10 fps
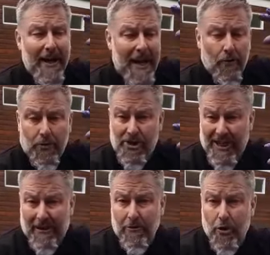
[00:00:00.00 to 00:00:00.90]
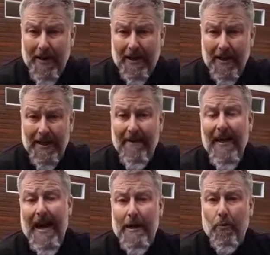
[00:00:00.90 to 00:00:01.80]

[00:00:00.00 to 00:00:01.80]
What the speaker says: It will settle quickly and it